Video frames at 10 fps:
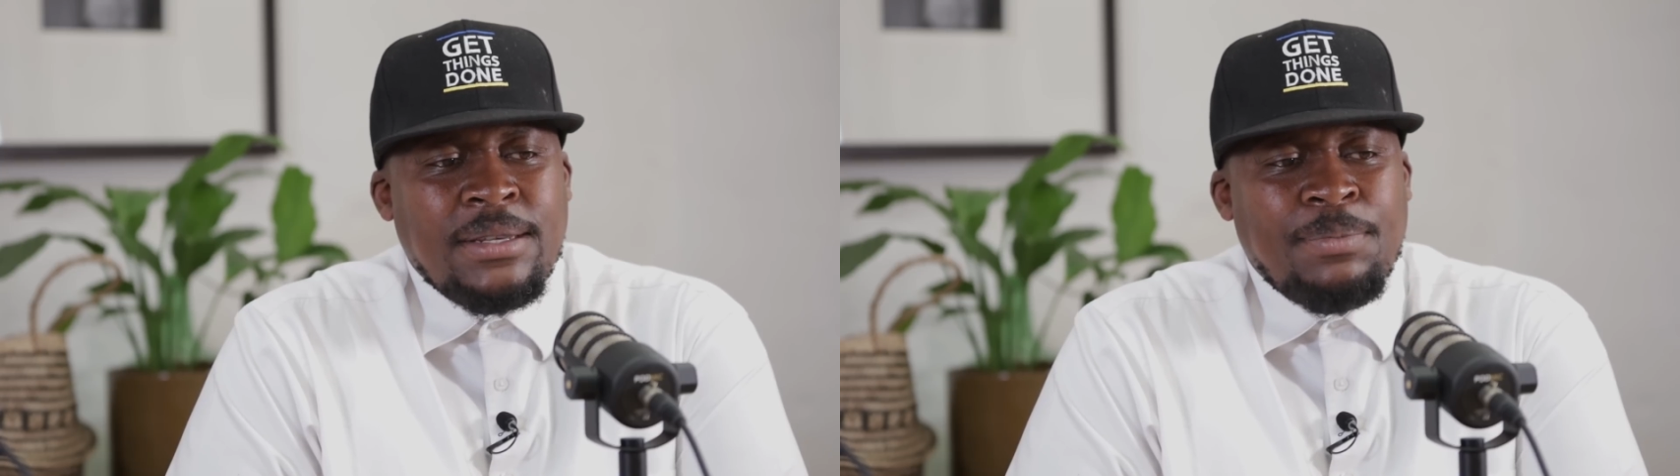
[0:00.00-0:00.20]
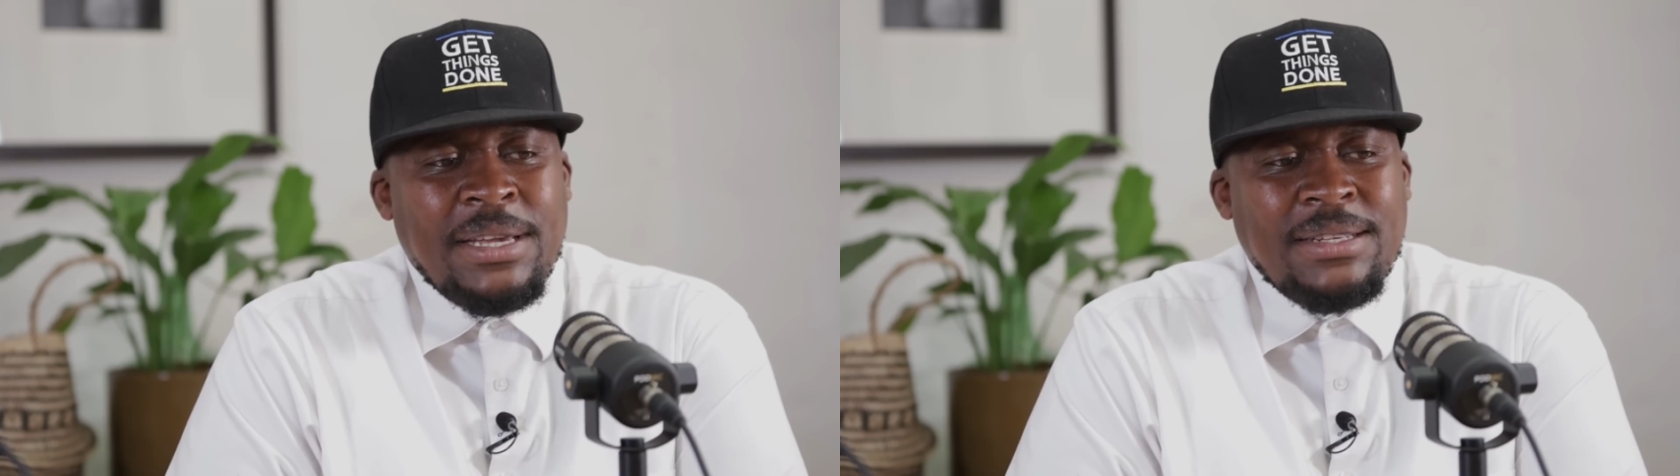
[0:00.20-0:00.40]

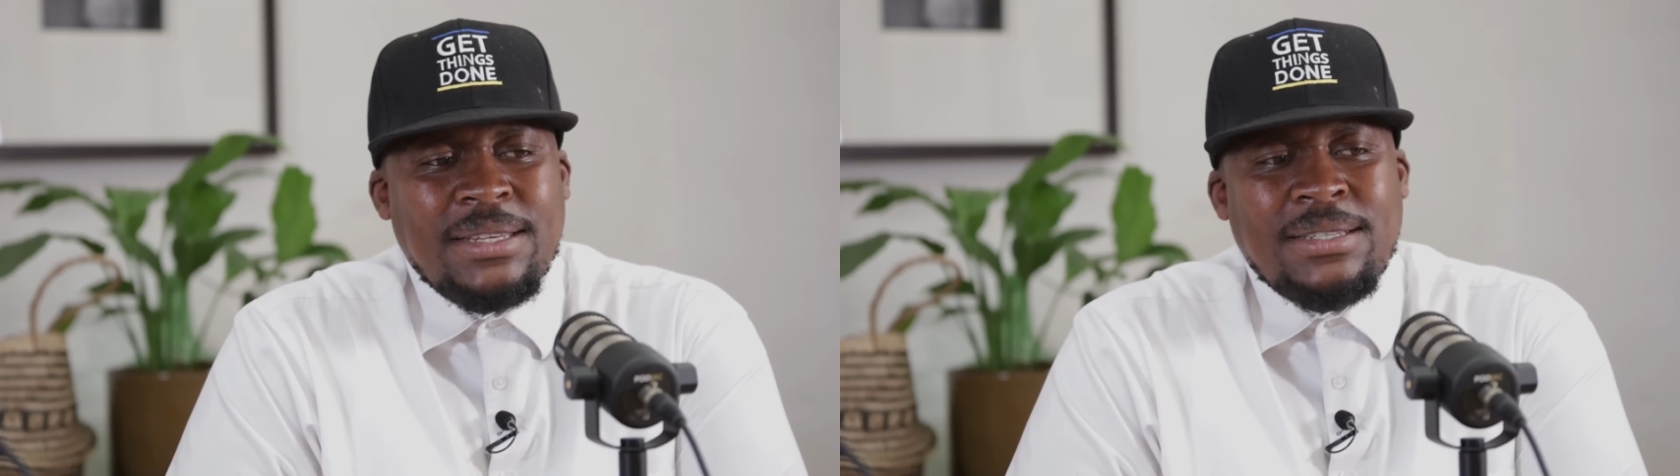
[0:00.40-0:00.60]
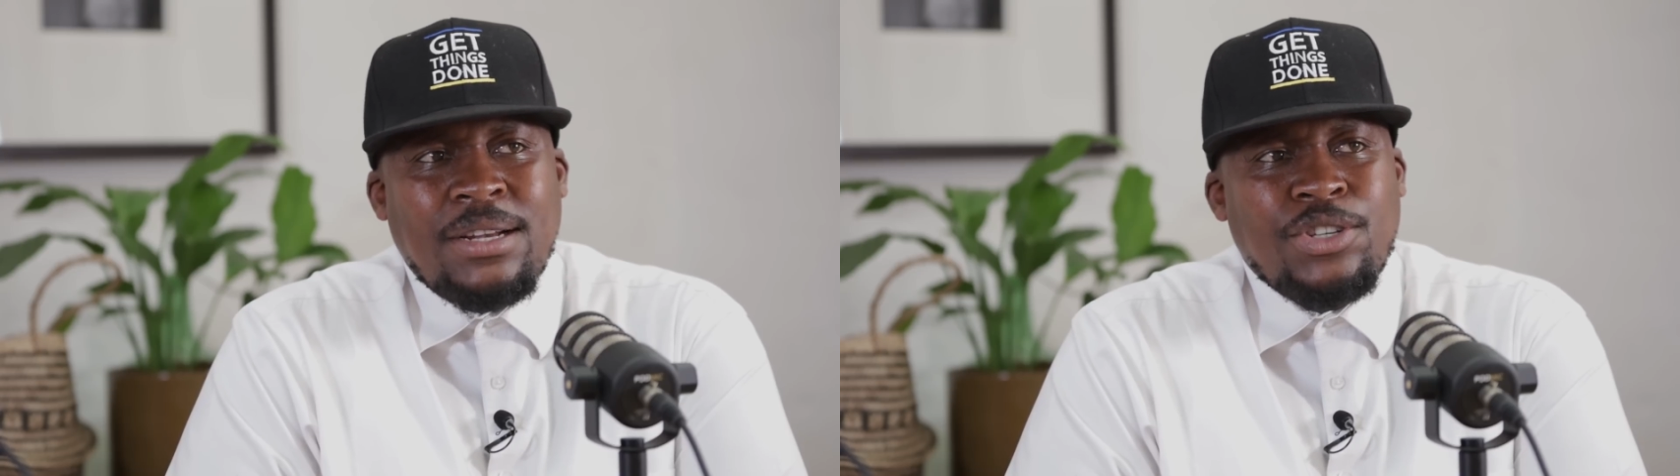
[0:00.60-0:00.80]
being
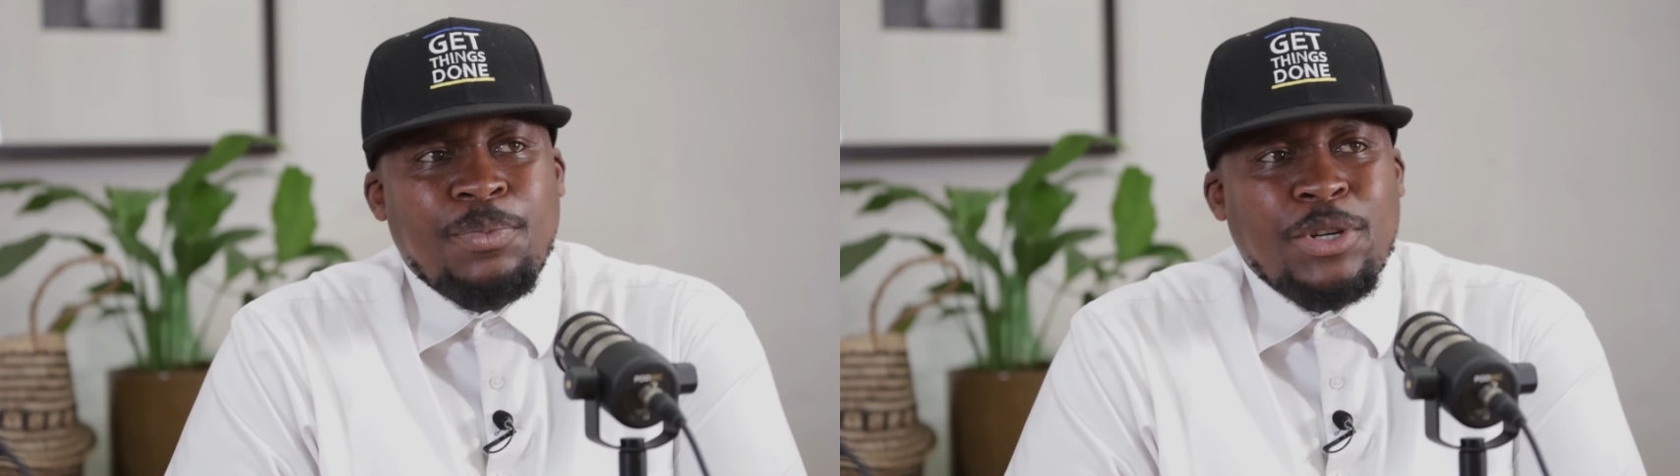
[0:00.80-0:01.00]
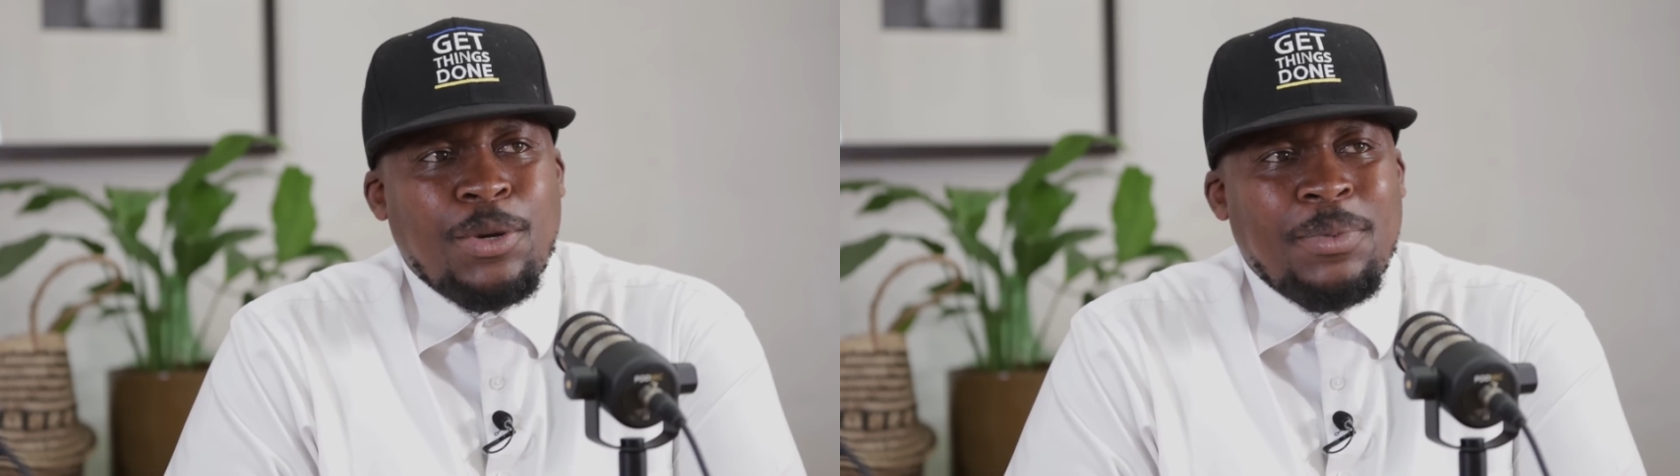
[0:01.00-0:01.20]
a township
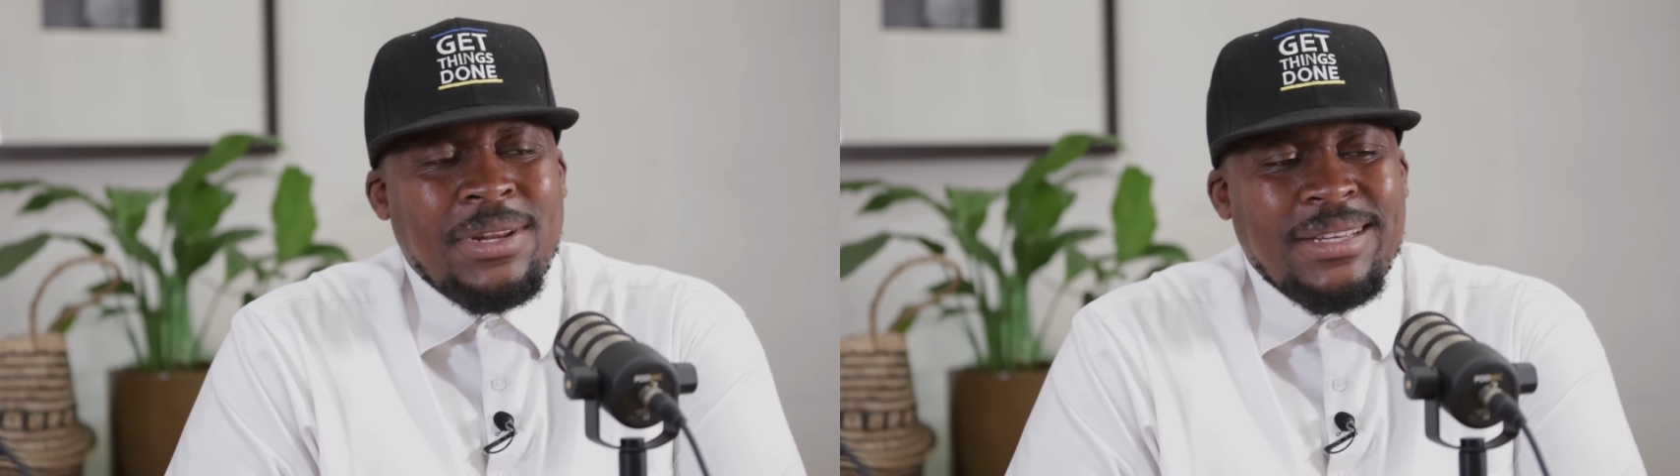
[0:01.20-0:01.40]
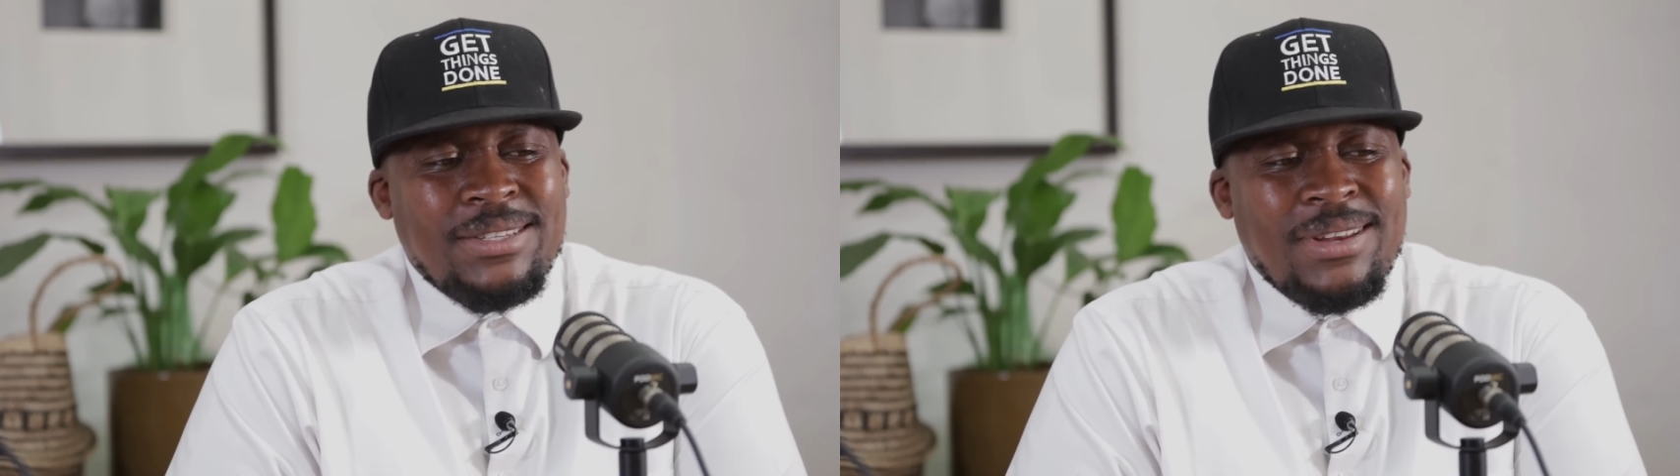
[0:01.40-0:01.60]
entrepreneur
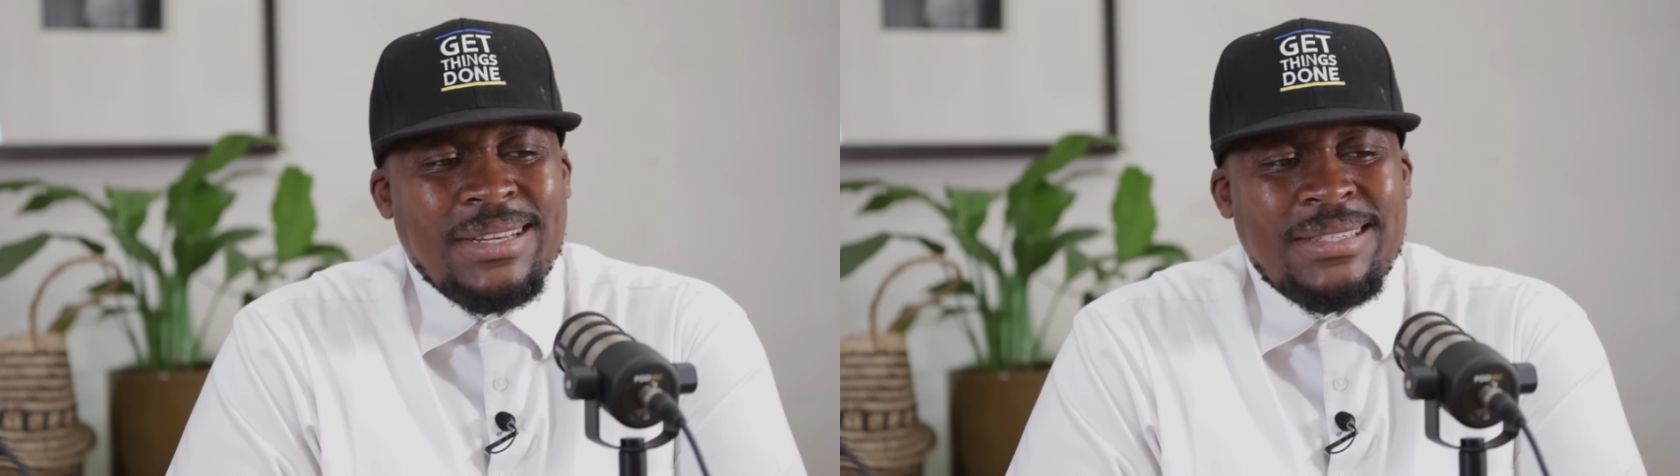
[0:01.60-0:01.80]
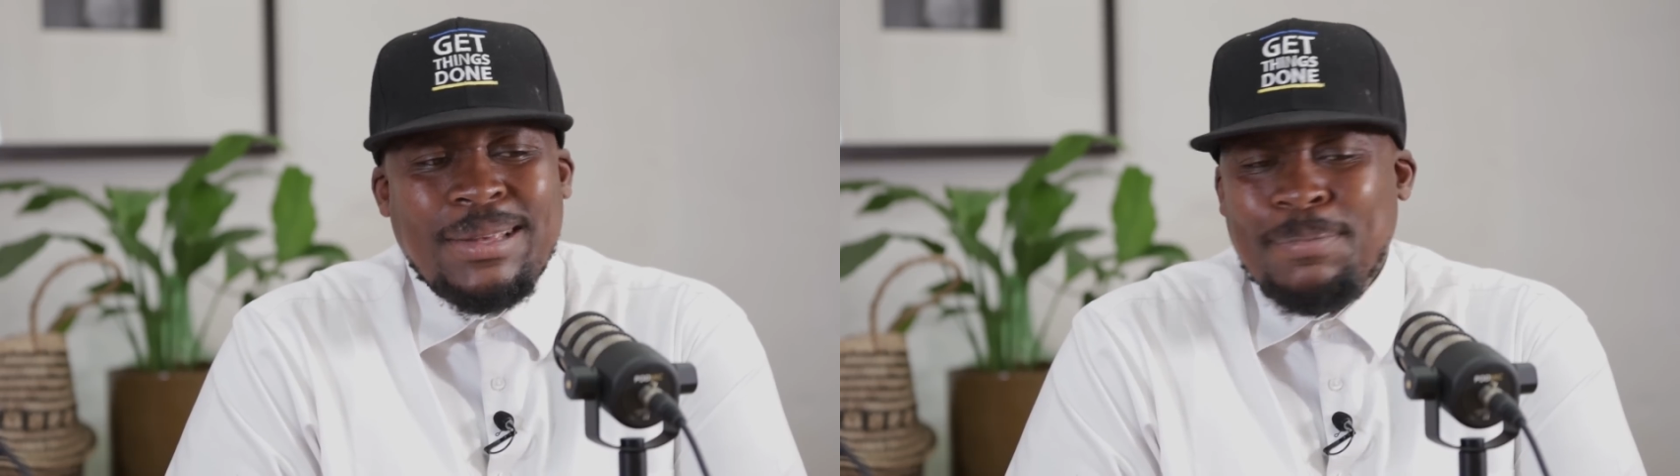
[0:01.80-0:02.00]
is not a
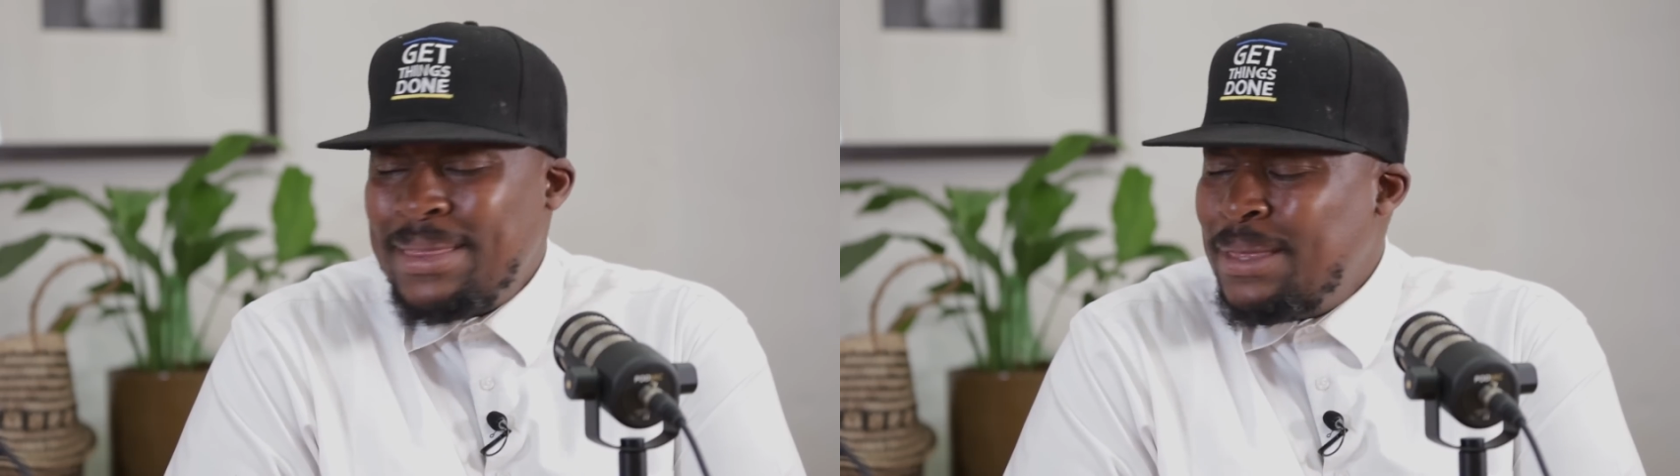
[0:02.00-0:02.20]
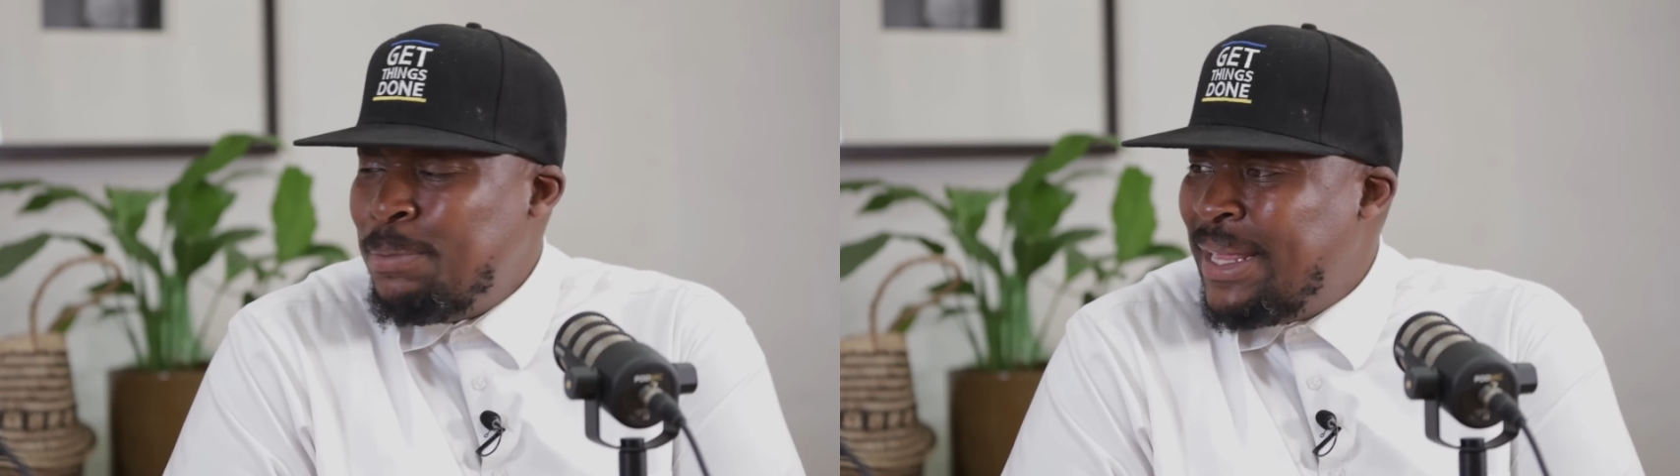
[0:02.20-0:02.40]

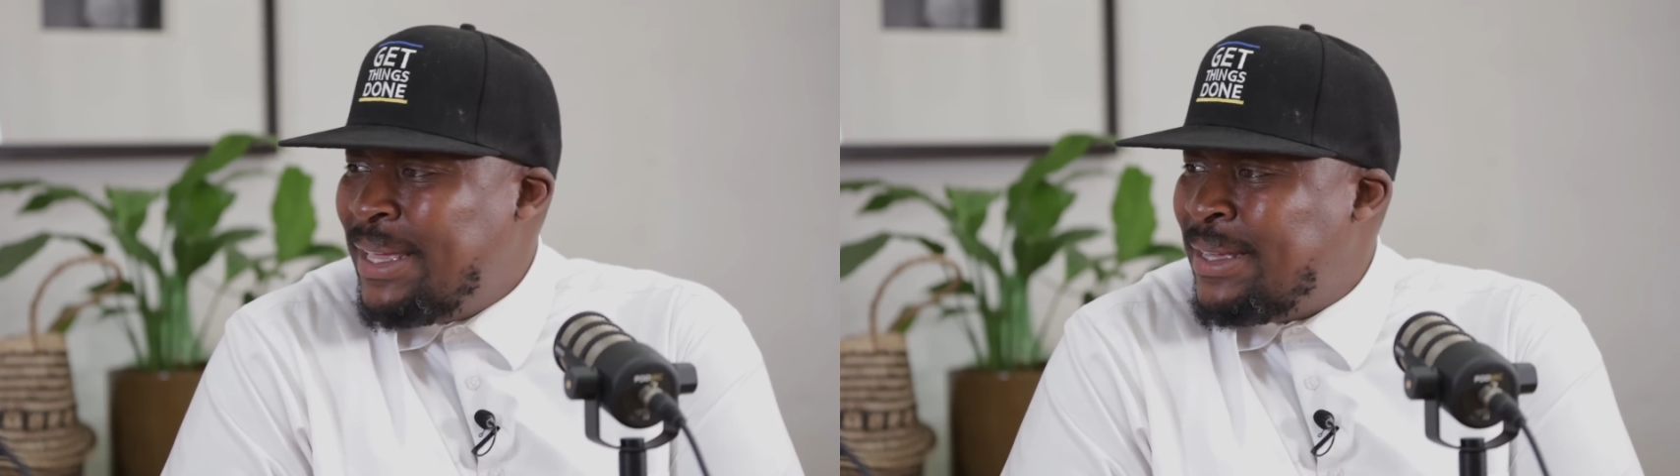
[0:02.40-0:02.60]
sympathy play.